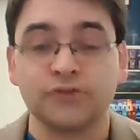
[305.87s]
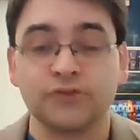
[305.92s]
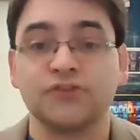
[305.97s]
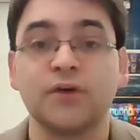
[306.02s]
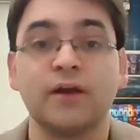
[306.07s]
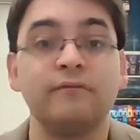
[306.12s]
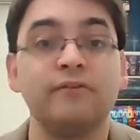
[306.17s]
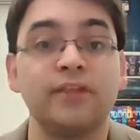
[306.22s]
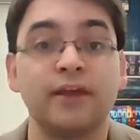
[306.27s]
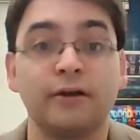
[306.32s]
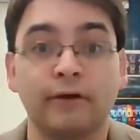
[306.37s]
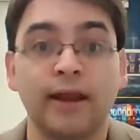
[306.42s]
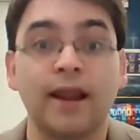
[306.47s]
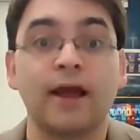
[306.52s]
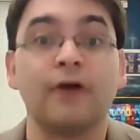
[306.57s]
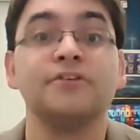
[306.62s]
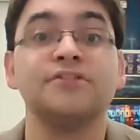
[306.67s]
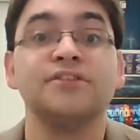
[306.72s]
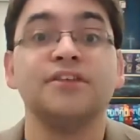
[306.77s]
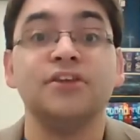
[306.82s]
So everything right
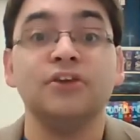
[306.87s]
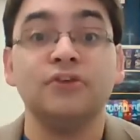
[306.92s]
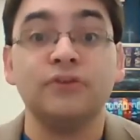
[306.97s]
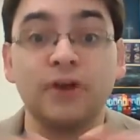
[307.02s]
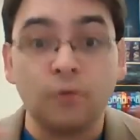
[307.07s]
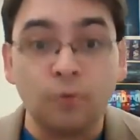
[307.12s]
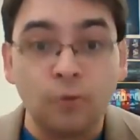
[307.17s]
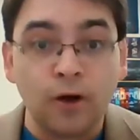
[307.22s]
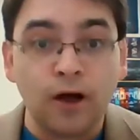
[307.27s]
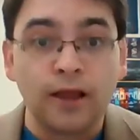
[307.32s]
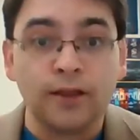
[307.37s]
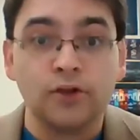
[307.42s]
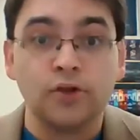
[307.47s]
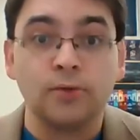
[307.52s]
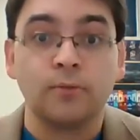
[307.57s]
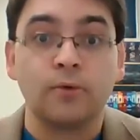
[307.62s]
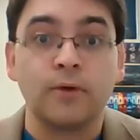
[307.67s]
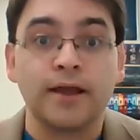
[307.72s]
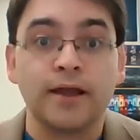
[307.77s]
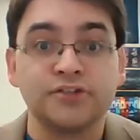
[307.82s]
now is in Unit 1,
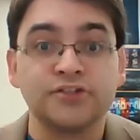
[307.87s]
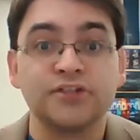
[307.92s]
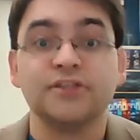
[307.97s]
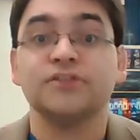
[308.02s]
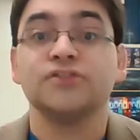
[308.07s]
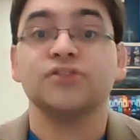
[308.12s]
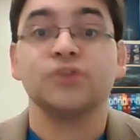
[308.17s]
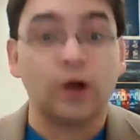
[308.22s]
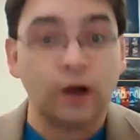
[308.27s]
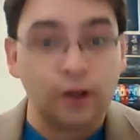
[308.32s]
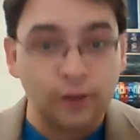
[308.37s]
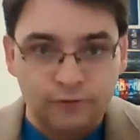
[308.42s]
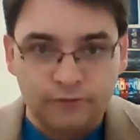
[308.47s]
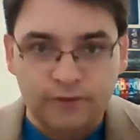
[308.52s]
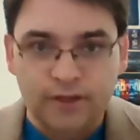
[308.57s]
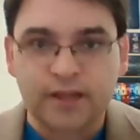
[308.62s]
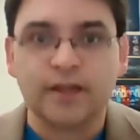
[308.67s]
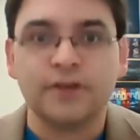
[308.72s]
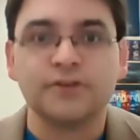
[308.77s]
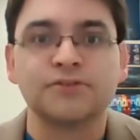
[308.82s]
numeration. So all their
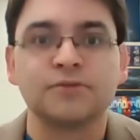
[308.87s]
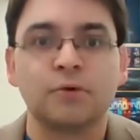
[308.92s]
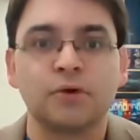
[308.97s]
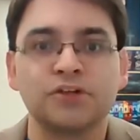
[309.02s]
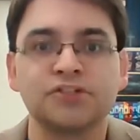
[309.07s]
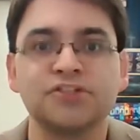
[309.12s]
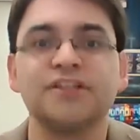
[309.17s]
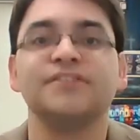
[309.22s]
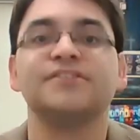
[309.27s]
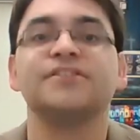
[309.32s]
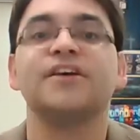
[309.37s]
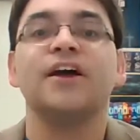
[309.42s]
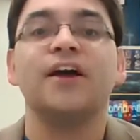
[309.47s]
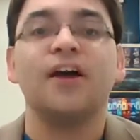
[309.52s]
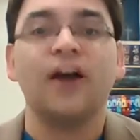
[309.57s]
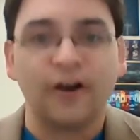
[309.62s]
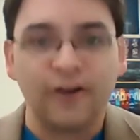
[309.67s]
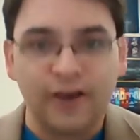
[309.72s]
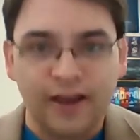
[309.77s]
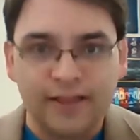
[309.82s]
videos and worksheets
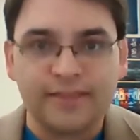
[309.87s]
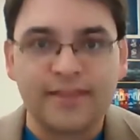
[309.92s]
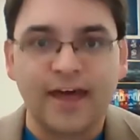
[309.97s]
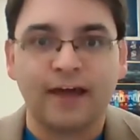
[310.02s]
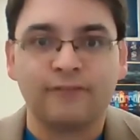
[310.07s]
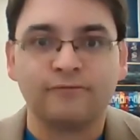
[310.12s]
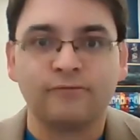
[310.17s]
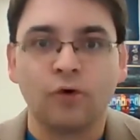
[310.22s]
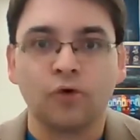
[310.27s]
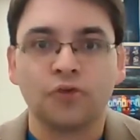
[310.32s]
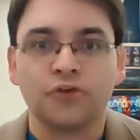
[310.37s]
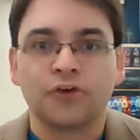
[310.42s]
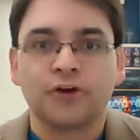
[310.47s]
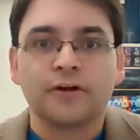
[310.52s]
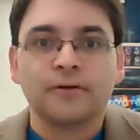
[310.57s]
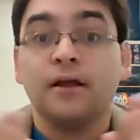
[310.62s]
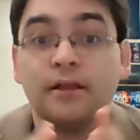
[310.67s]
are in that folder.